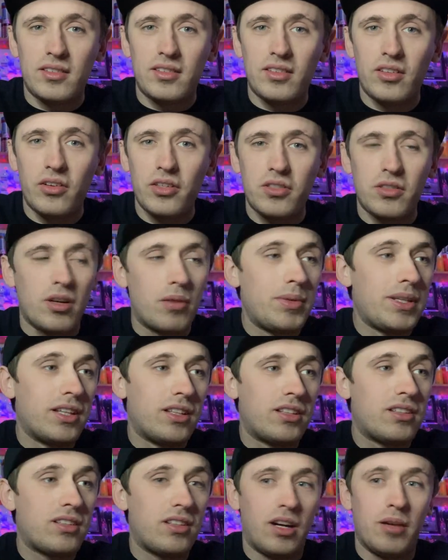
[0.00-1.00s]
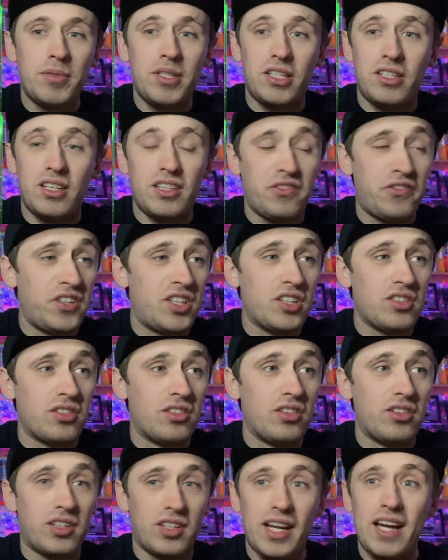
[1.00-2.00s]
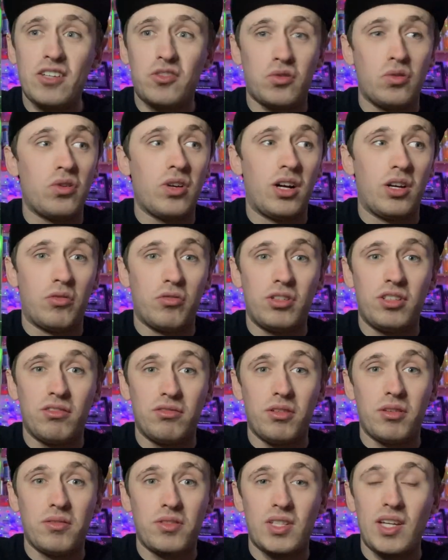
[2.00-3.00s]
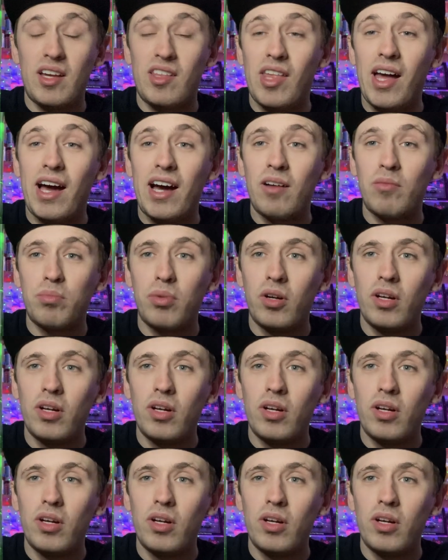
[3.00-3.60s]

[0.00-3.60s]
Nice. I mean, it, I mean, it definitely doesn't look natural colour, and I'll say that.